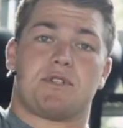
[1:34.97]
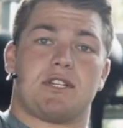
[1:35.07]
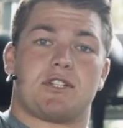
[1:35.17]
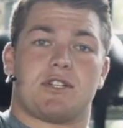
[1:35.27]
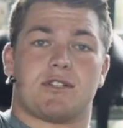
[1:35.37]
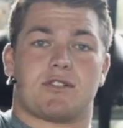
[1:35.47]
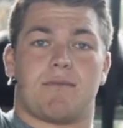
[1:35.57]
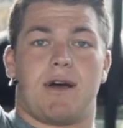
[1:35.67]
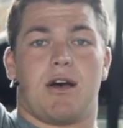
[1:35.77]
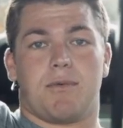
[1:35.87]
position. So
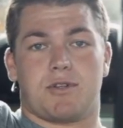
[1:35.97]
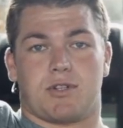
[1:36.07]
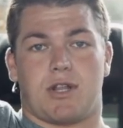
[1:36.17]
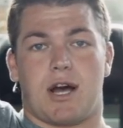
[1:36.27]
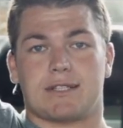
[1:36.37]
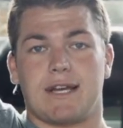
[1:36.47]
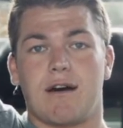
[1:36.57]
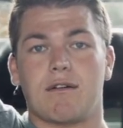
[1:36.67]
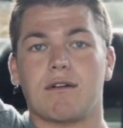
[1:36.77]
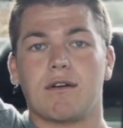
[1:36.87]
my elbows are locked
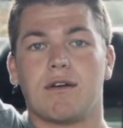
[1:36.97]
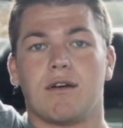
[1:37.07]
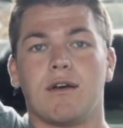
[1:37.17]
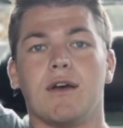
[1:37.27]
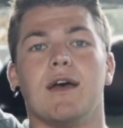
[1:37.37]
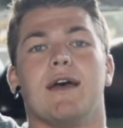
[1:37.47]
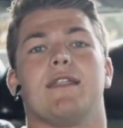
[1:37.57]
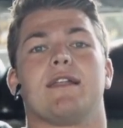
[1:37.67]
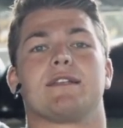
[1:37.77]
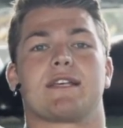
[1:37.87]
out,
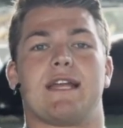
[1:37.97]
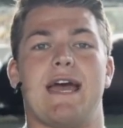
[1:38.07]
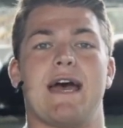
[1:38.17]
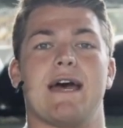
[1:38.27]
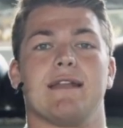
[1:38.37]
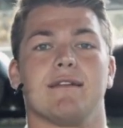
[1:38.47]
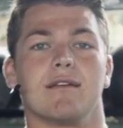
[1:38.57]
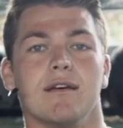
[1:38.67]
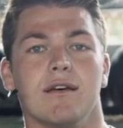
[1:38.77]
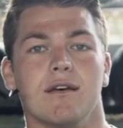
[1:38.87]
and then it's going to end
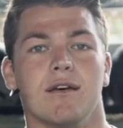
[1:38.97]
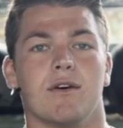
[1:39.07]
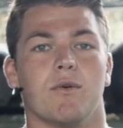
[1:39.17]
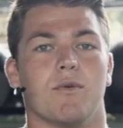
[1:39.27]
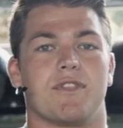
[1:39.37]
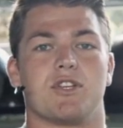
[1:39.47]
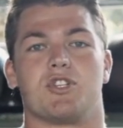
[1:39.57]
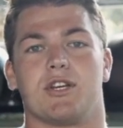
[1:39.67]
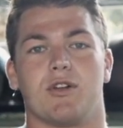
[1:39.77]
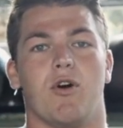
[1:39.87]
with the
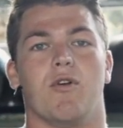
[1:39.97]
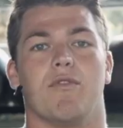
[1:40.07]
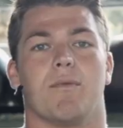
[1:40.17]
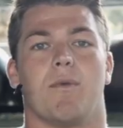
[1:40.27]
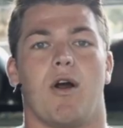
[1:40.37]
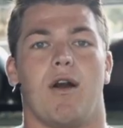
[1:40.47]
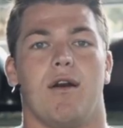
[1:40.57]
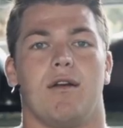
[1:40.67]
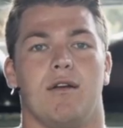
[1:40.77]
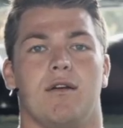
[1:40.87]
chin over the
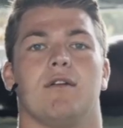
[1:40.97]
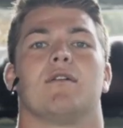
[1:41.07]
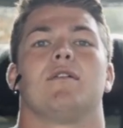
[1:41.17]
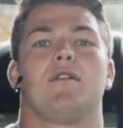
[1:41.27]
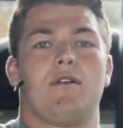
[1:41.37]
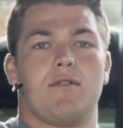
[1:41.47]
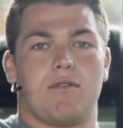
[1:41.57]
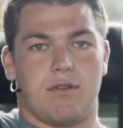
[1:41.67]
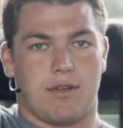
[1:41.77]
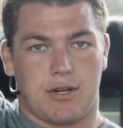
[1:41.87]
bar.
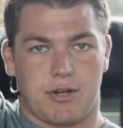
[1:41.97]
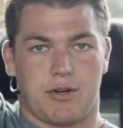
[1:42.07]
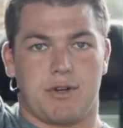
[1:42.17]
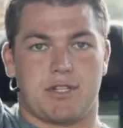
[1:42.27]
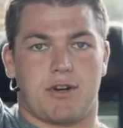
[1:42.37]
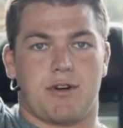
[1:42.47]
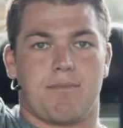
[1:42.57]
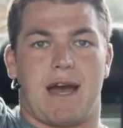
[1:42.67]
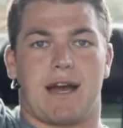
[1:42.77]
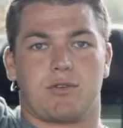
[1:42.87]
And then you're going to return
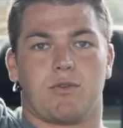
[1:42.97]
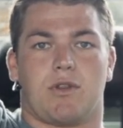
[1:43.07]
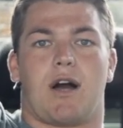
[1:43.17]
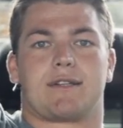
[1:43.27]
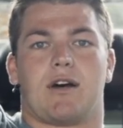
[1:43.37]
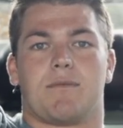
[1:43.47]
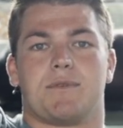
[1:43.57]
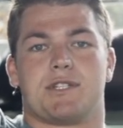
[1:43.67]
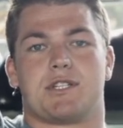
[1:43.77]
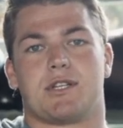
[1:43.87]
back to a locked out
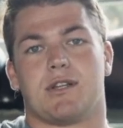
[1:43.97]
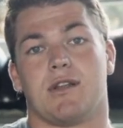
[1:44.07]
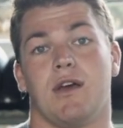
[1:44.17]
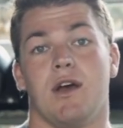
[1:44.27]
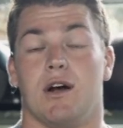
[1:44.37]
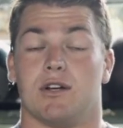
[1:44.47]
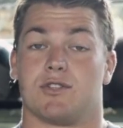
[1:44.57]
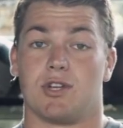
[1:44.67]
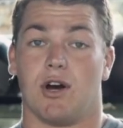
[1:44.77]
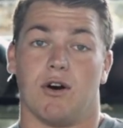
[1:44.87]
position.
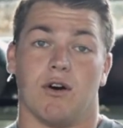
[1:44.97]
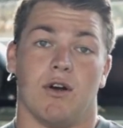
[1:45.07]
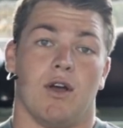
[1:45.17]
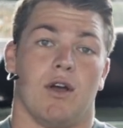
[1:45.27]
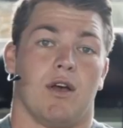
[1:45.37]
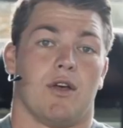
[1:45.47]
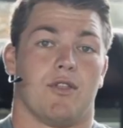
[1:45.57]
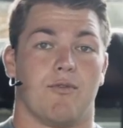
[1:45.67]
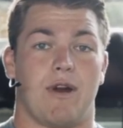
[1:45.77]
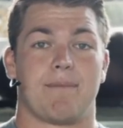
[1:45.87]
So
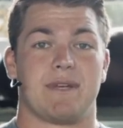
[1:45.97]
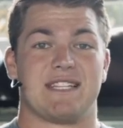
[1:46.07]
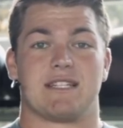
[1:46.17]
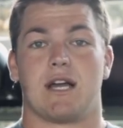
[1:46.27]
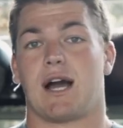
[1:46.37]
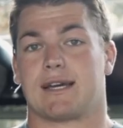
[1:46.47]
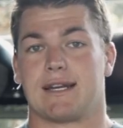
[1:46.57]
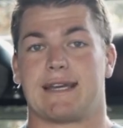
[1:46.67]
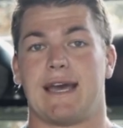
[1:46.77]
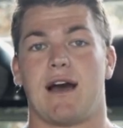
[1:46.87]
the rep is not going
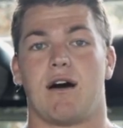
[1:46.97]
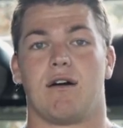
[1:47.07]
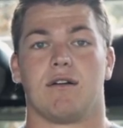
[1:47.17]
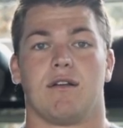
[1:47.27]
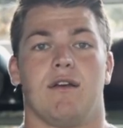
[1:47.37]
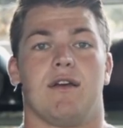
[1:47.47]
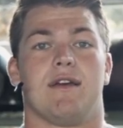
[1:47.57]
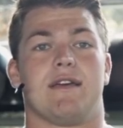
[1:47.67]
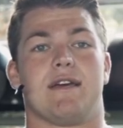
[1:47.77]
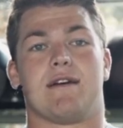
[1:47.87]
to count
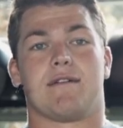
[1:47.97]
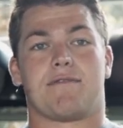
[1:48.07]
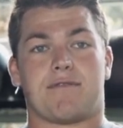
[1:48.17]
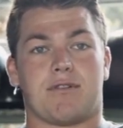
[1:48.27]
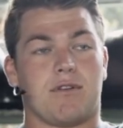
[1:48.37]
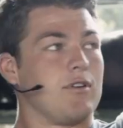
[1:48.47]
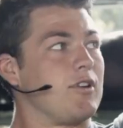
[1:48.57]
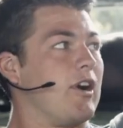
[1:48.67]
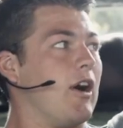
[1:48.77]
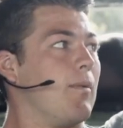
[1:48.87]
if
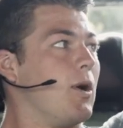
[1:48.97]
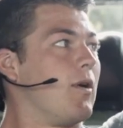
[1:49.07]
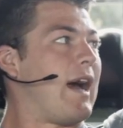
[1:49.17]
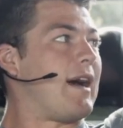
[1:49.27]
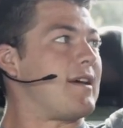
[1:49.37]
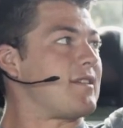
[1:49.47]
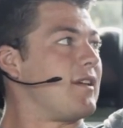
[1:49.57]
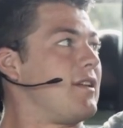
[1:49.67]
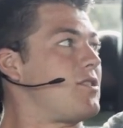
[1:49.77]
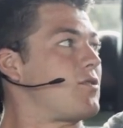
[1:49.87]
your elbow has any